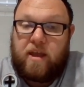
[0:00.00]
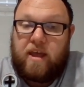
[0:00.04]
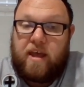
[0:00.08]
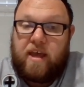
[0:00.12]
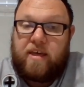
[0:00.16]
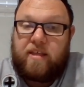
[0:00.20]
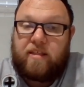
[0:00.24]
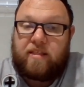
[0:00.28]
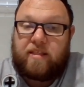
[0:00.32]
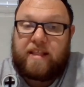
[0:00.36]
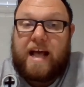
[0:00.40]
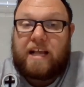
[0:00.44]

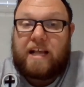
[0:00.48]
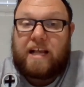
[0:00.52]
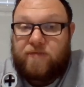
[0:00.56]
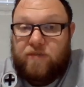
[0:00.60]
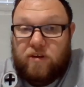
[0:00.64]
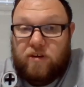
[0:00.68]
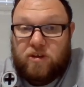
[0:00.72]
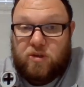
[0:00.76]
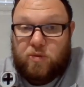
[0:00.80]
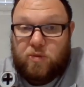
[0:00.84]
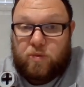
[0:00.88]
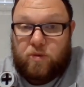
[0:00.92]
Last
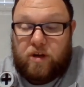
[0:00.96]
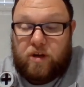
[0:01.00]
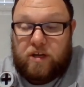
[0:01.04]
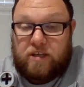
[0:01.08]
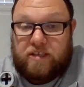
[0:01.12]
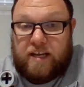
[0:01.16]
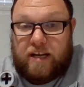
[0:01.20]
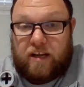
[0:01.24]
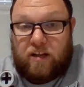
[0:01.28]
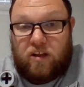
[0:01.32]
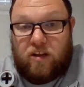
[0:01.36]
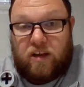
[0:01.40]
verse we're going to
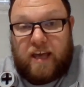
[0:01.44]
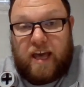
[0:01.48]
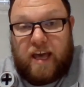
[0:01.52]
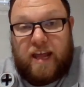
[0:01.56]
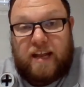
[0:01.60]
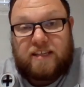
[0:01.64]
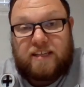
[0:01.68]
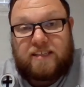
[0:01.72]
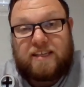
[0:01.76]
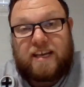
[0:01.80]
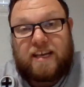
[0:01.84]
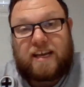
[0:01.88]
take a look at
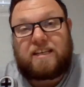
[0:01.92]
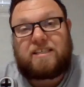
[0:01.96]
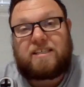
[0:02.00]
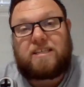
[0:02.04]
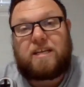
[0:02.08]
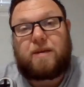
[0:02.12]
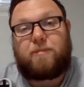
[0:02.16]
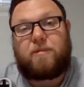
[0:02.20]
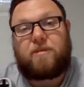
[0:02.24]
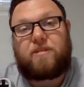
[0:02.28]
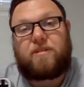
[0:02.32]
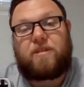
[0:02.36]
is 2
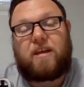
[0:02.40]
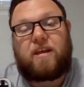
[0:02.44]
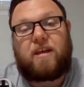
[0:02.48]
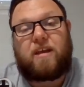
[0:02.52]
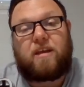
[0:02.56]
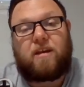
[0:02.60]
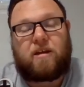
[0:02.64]
Timothy.